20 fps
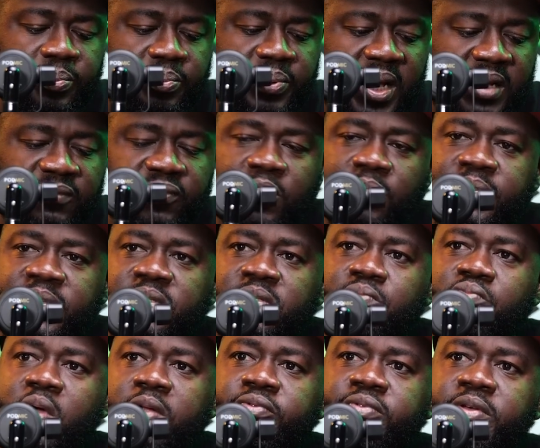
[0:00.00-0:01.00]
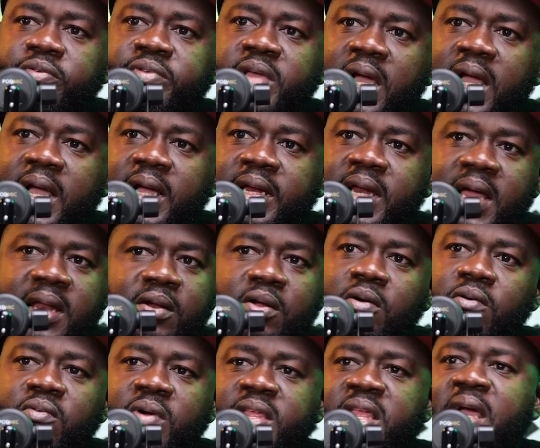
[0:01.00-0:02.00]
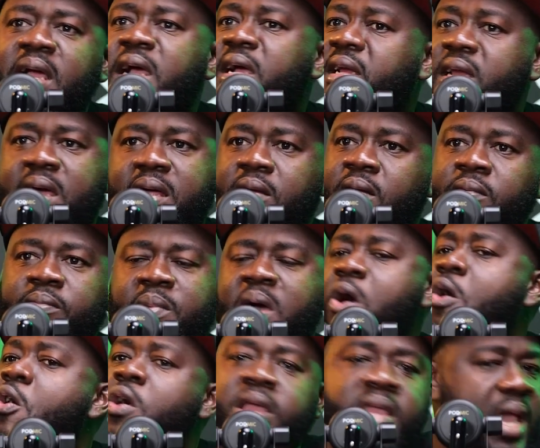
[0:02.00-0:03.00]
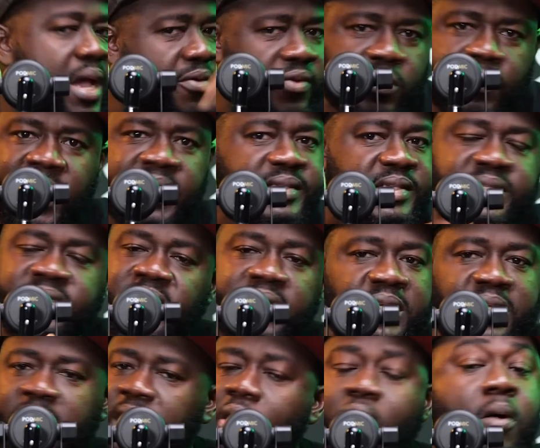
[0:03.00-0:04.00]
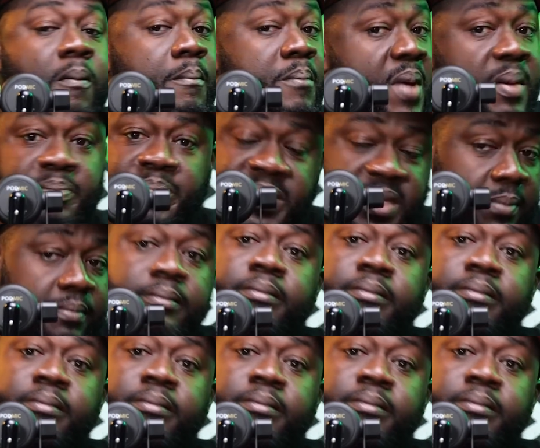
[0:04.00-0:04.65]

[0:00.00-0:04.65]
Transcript: platform bizumu atuatua kakra no wanya kakra no but o ye adwuma se say de on mabie.